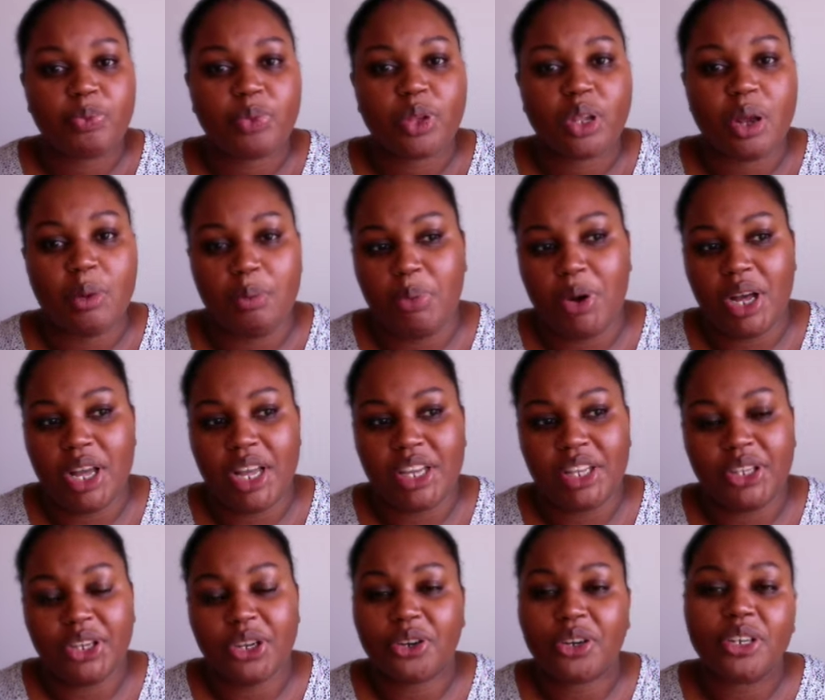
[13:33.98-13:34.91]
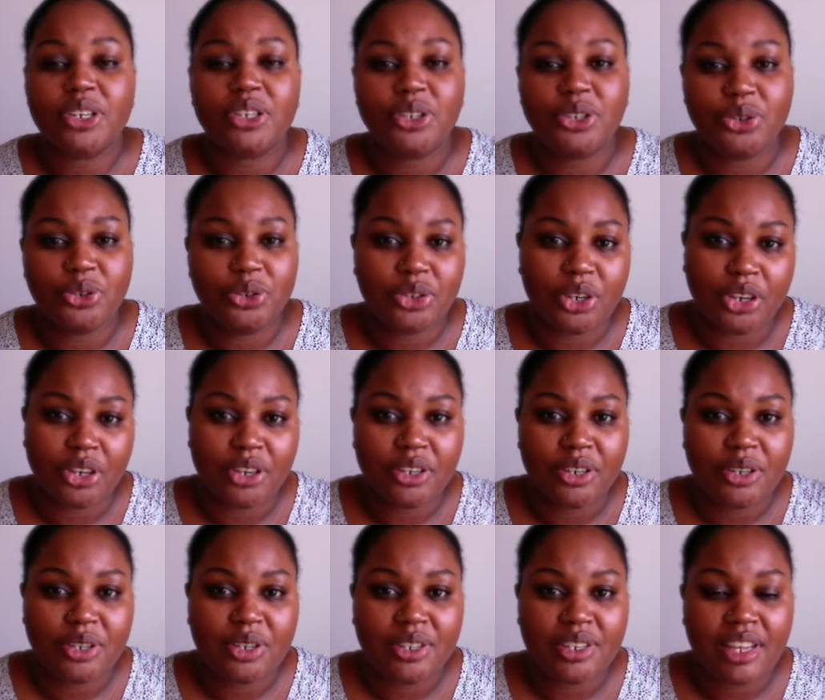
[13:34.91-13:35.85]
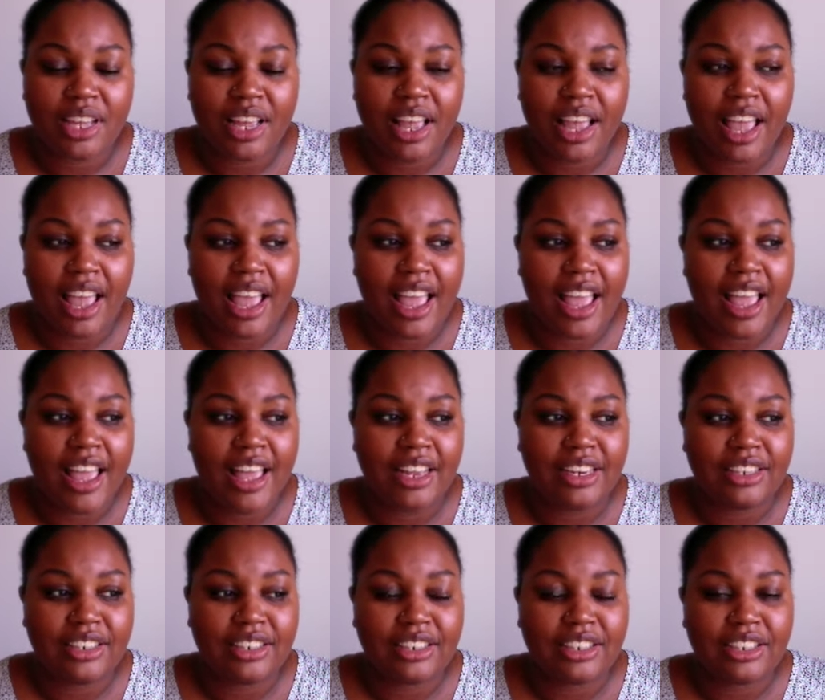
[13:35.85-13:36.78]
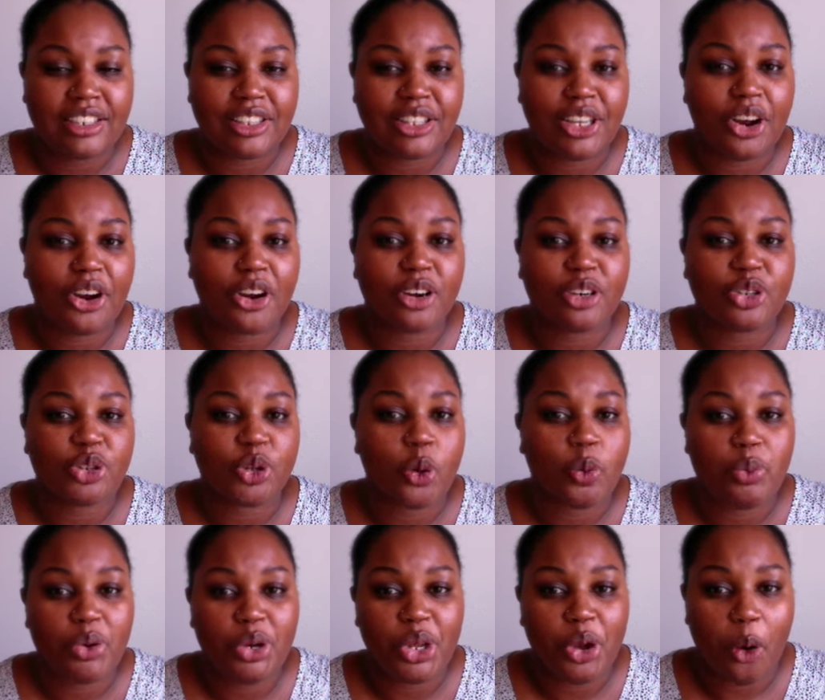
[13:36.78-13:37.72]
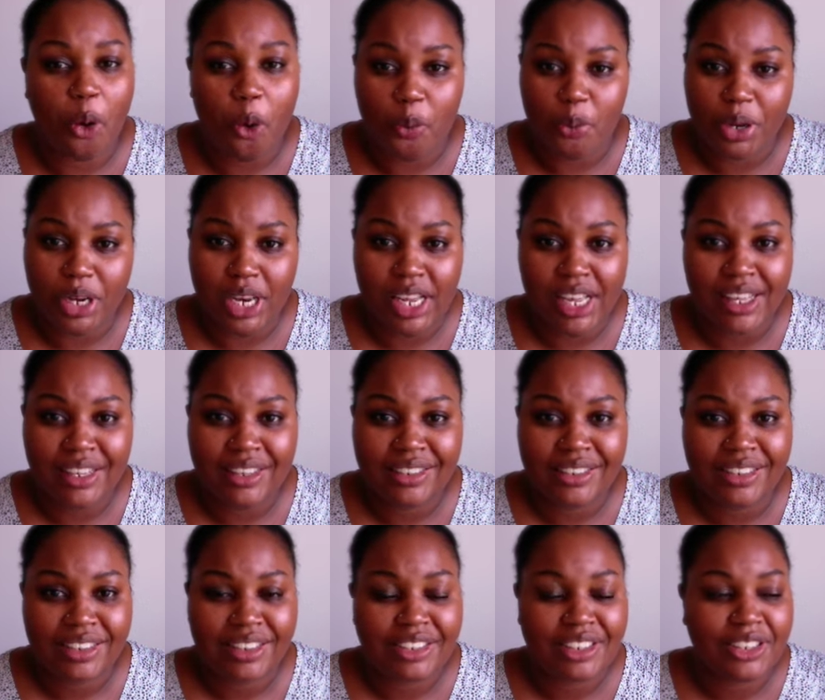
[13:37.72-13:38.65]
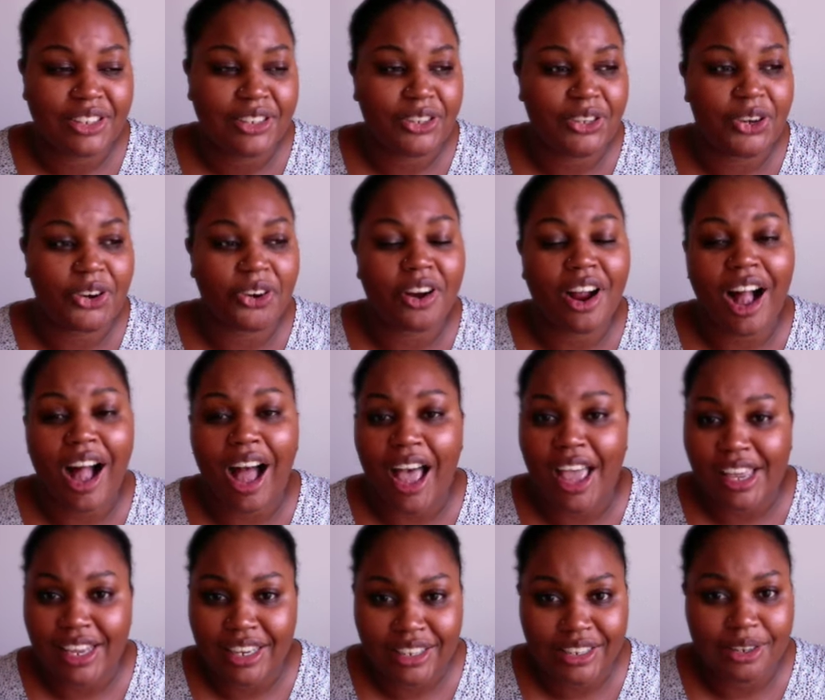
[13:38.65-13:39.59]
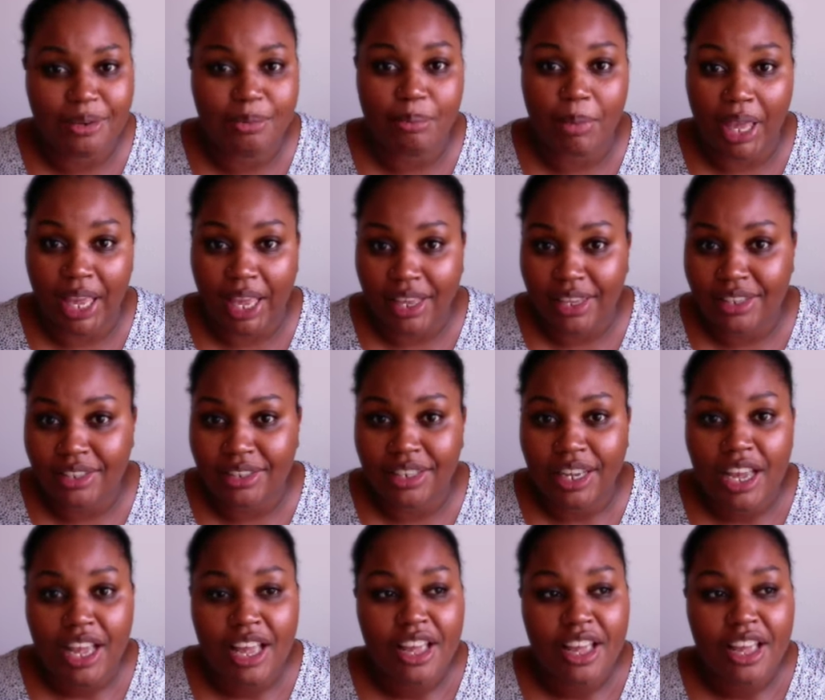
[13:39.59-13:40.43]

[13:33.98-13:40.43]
But you're a new nurse and there are so many openings, you're high in demand.